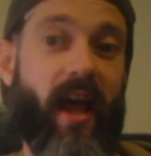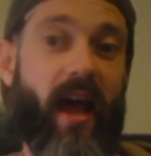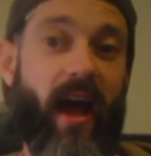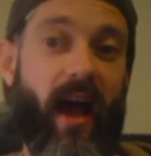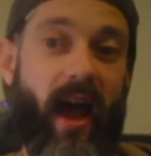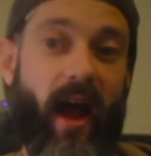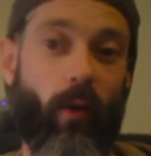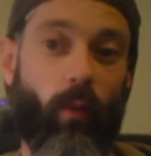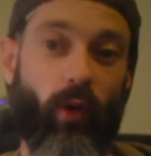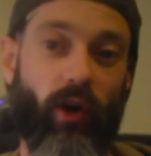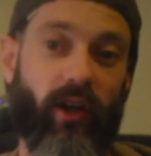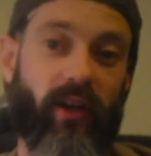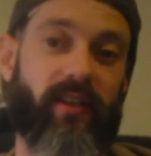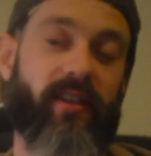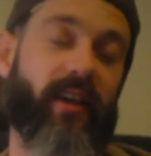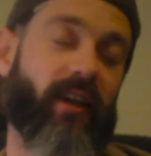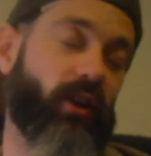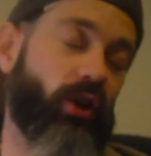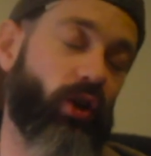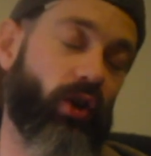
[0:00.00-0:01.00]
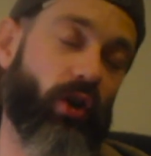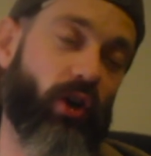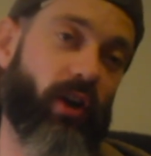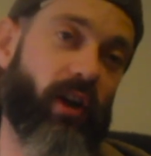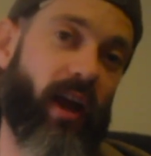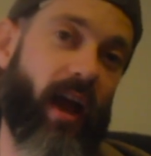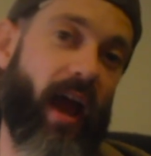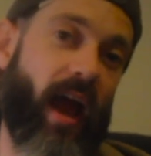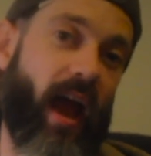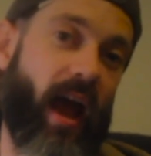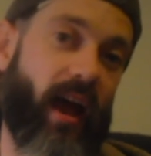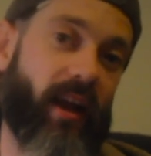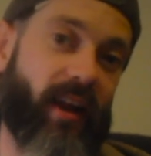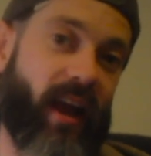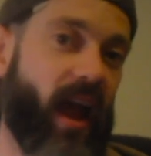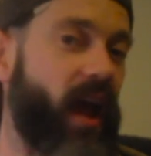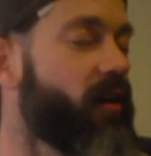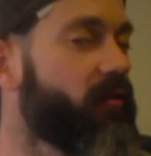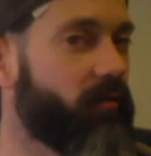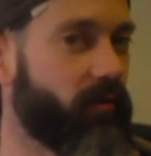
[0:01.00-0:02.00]
and we're going to take a look at
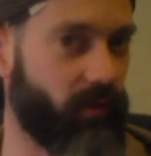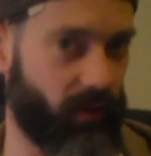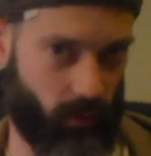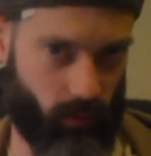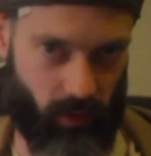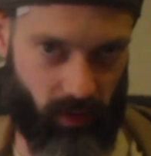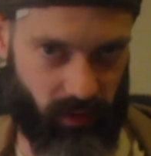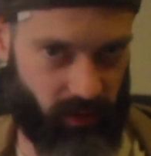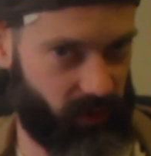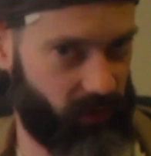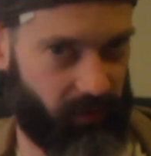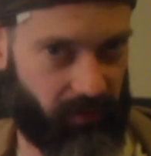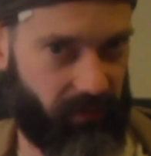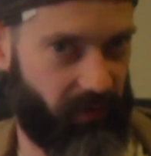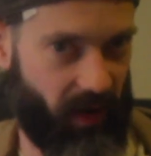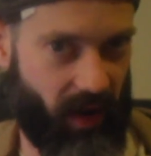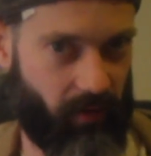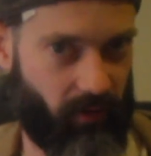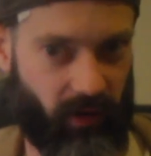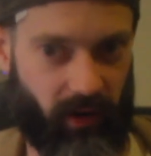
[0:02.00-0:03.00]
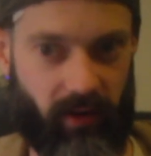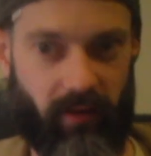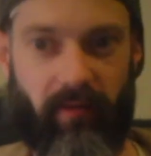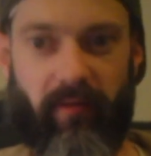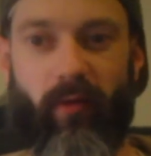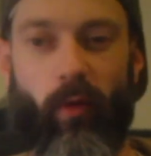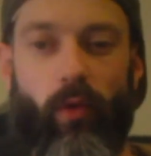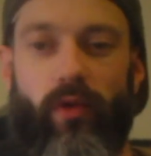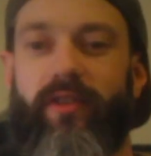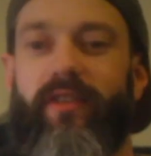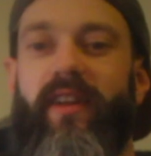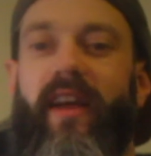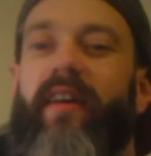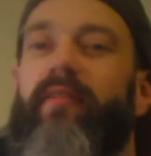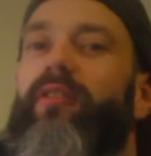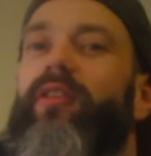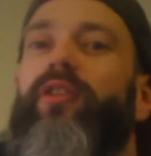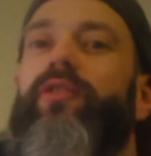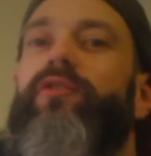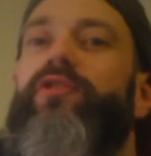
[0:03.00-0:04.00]
everyone's favorite forced
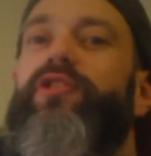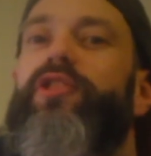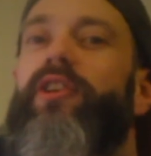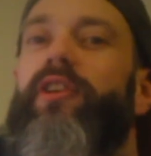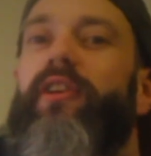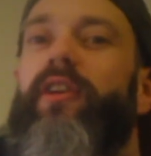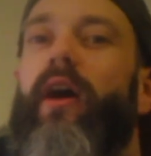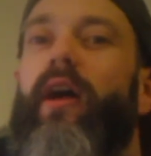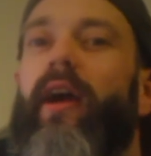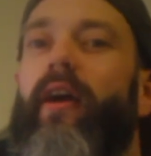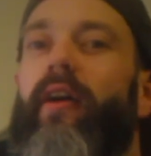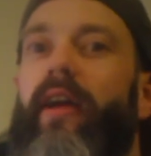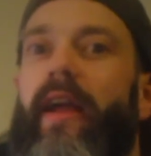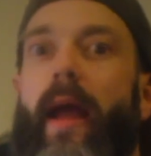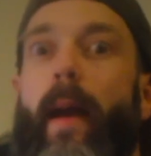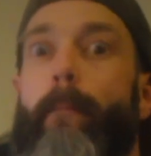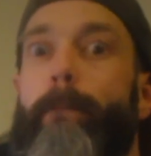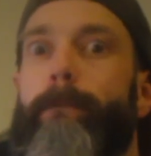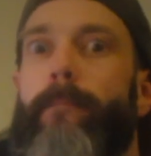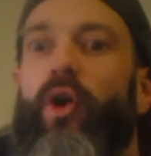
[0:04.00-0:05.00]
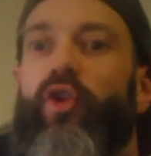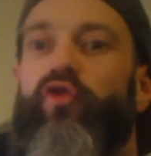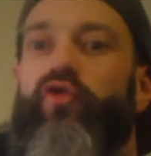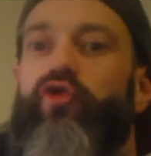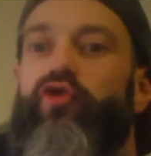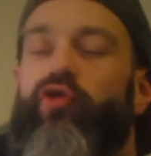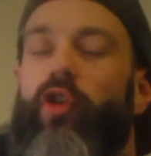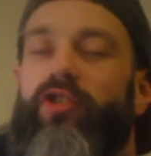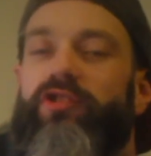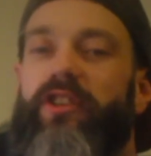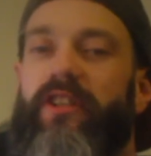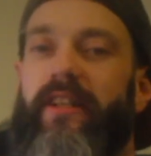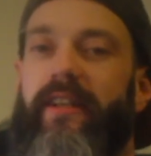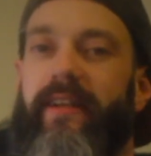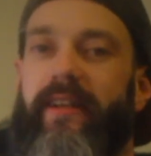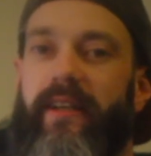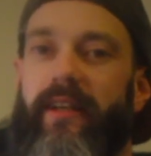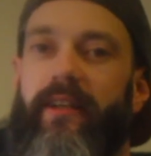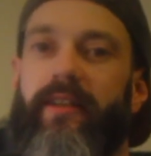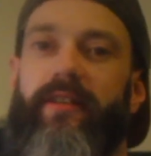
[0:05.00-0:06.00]
evolutionary
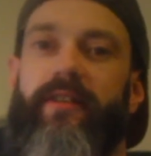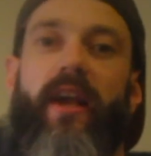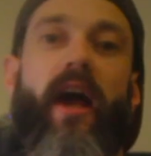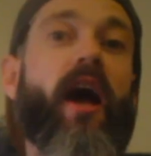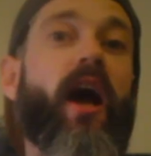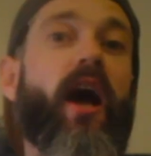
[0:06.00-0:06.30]
monstrosities,